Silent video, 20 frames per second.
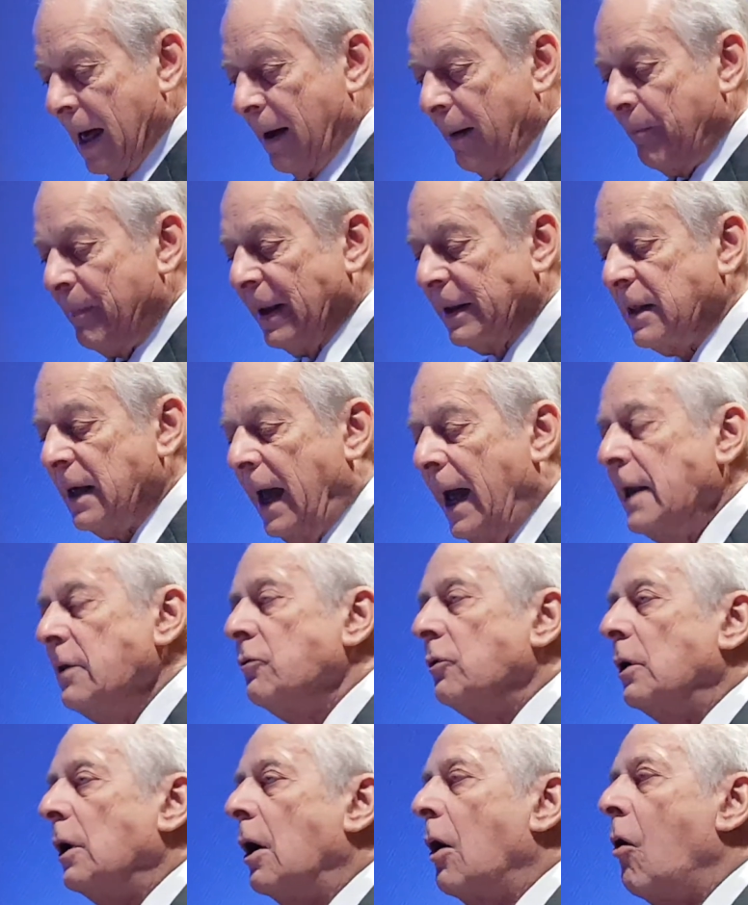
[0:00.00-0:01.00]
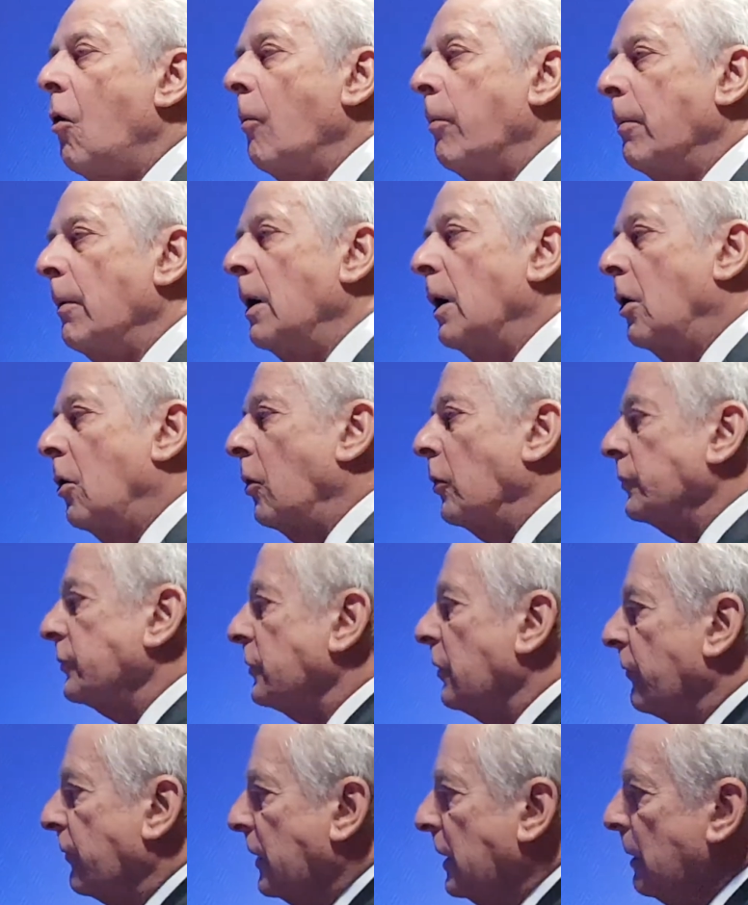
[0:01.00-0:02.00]
But the annual
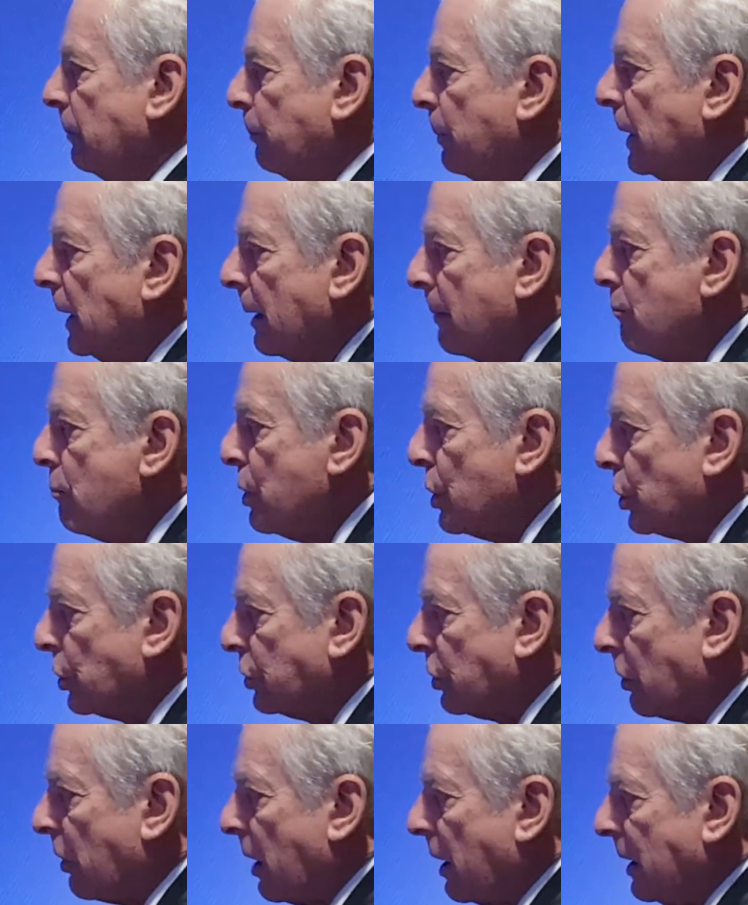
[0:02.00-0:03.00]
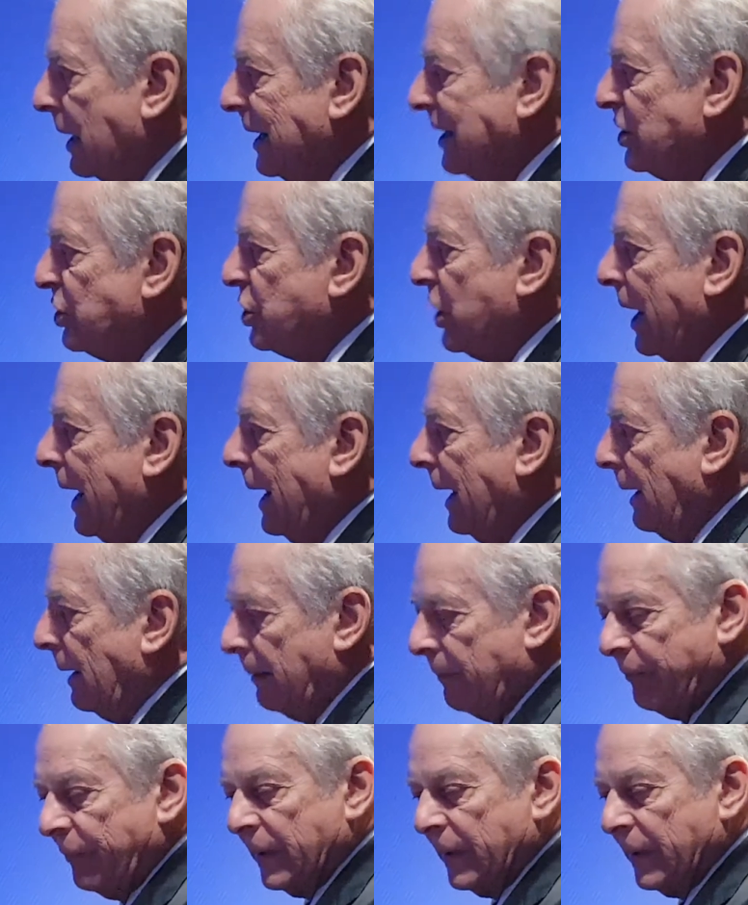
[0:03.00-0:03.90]
cost of keeping a murderer in jail